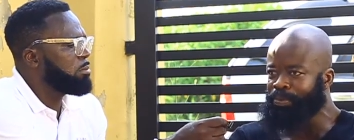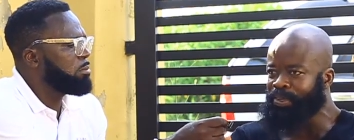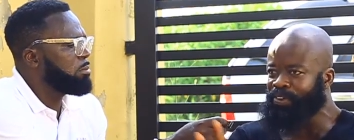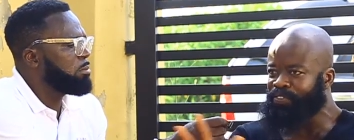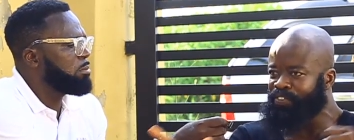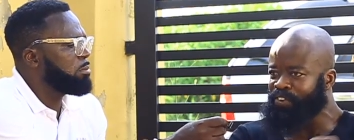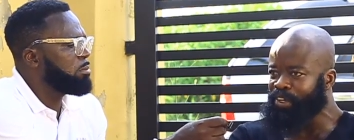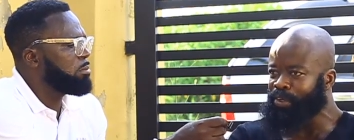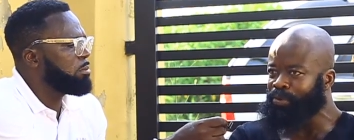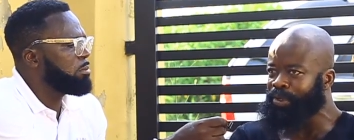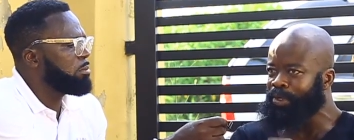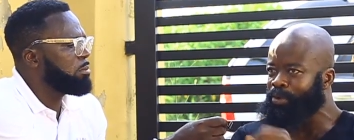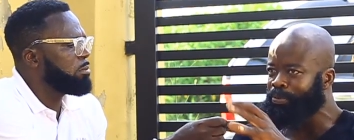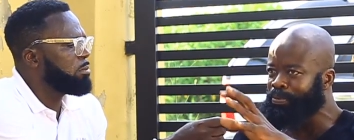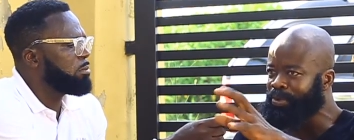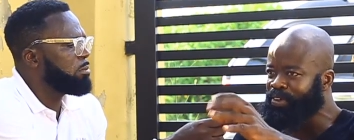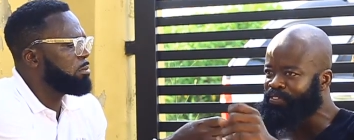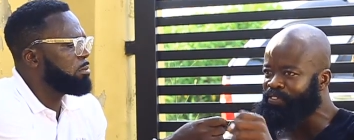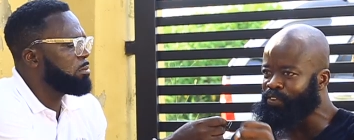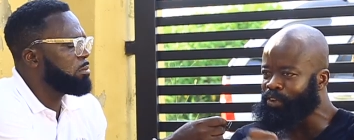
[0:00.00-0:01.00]
Speaker 1: be free, will
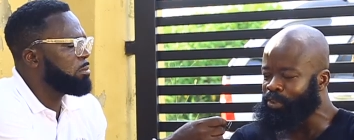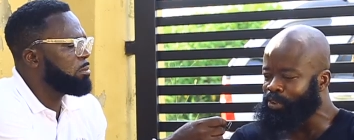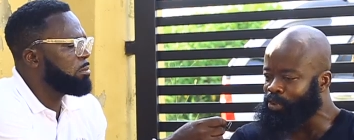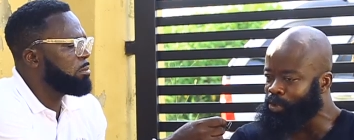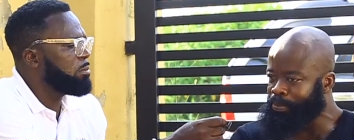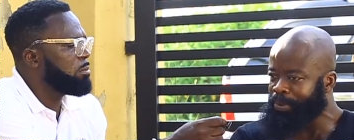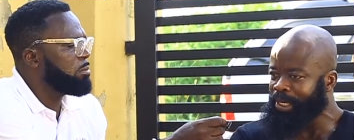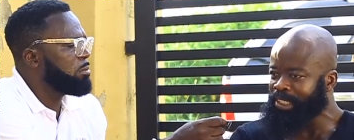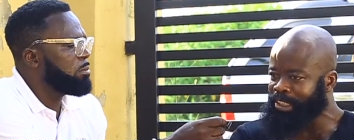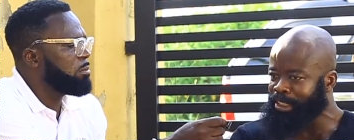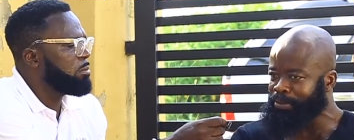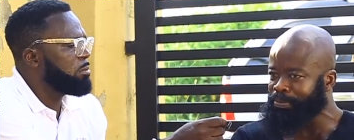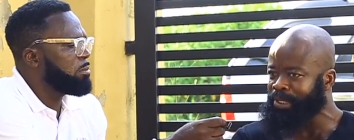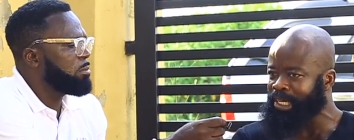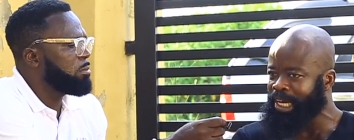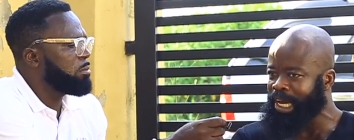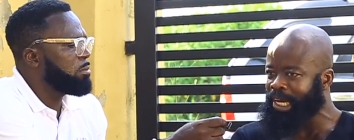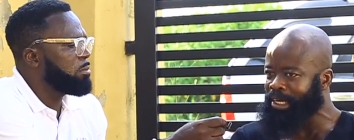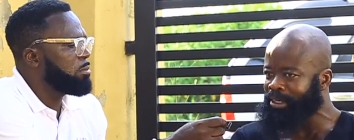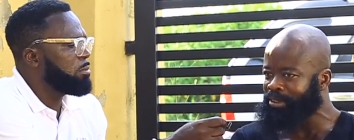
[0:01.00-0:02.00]
be through. You'll better
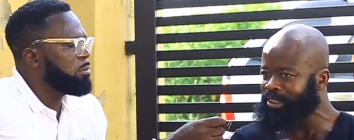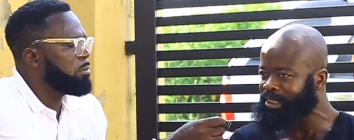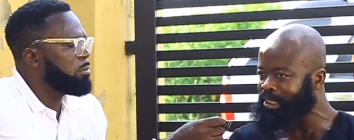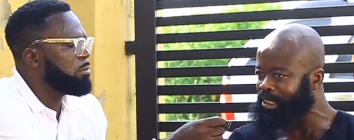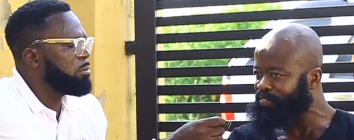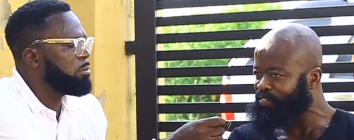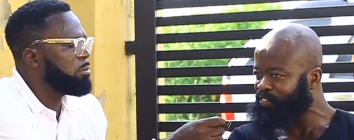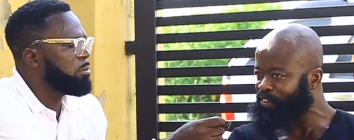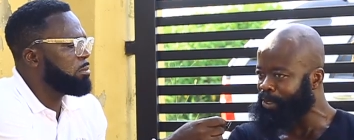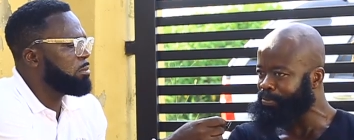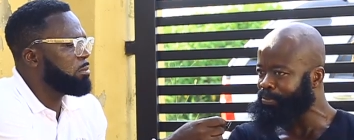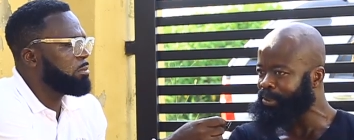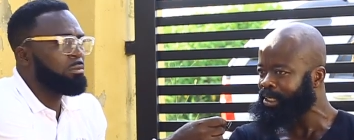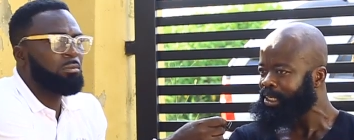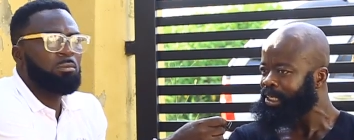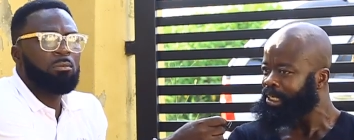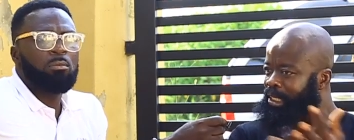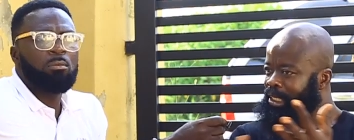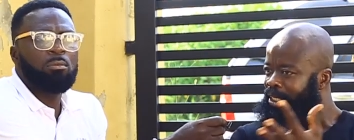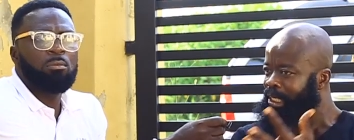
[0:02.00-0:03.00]
be honest, you're from
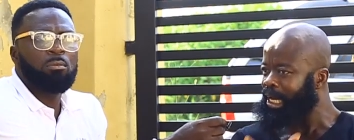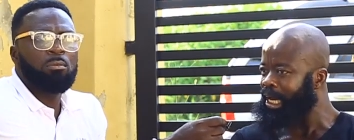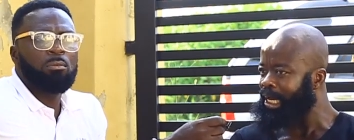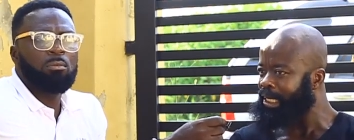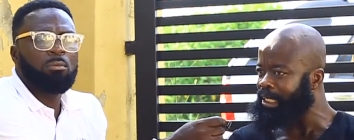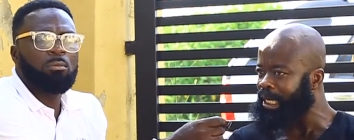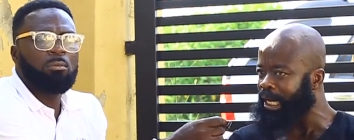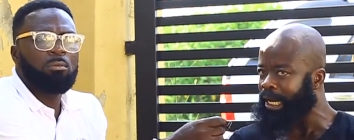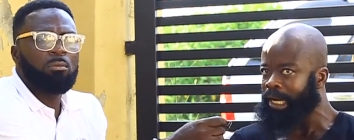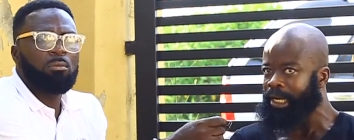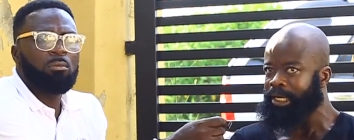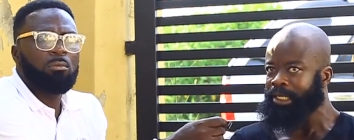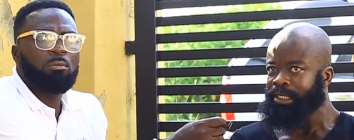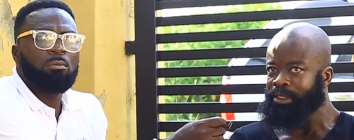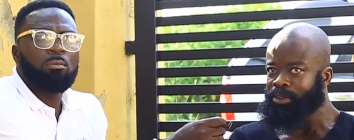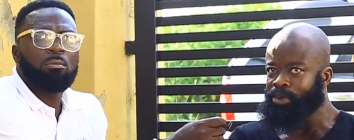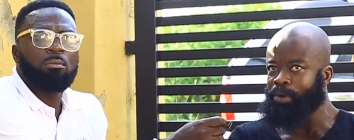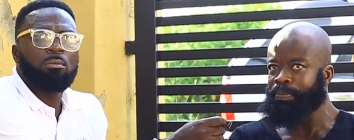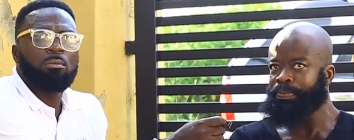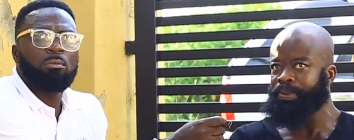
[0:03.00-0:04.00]
na ya,
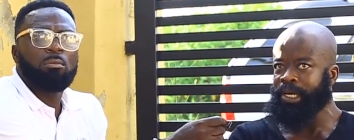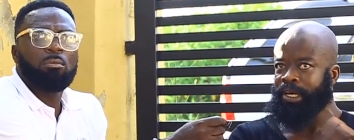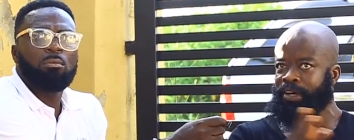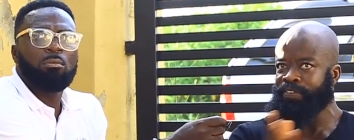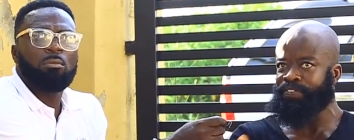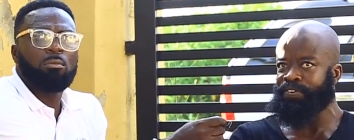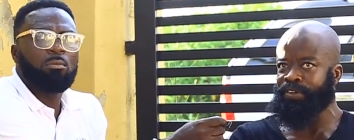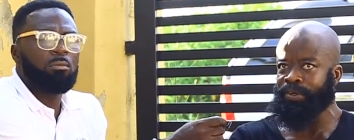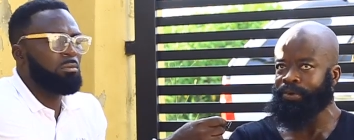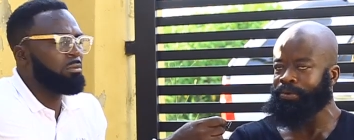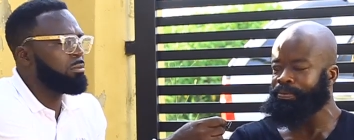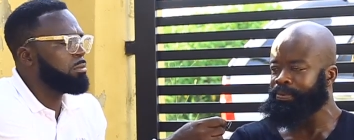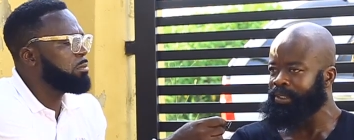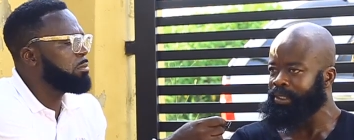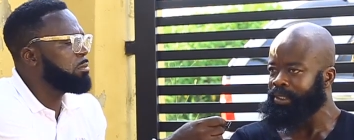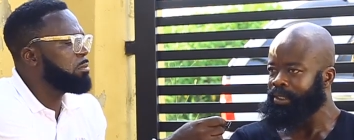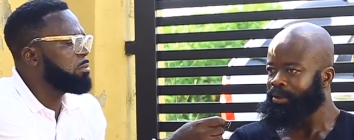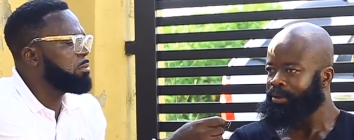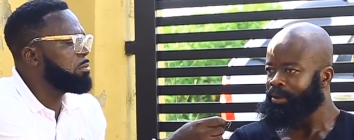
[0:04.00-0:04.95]
no be a free.